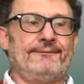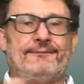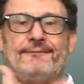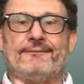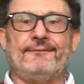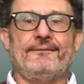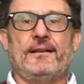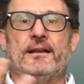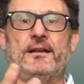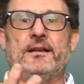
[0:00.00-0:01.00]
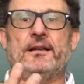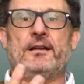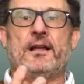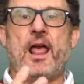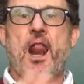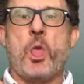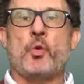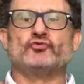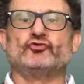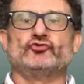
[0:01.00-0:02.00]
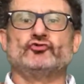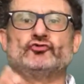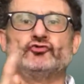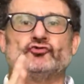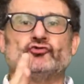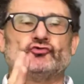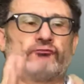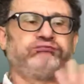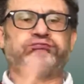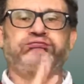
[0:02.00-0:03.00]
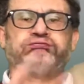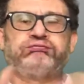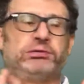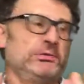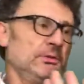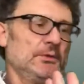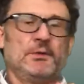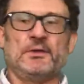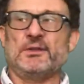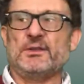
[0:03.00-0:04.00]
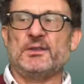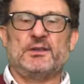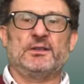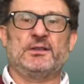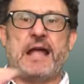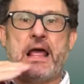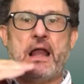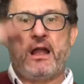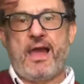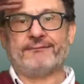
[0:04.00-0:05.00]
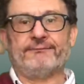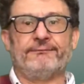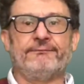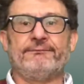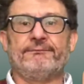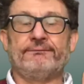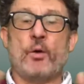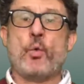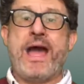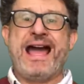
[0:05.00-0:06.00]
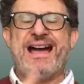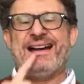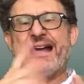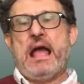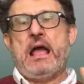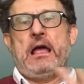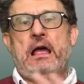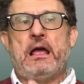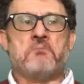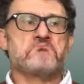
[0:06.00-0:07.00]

They'd rather stick with people who are deaf like them, or can communicate with people who can communicate like them.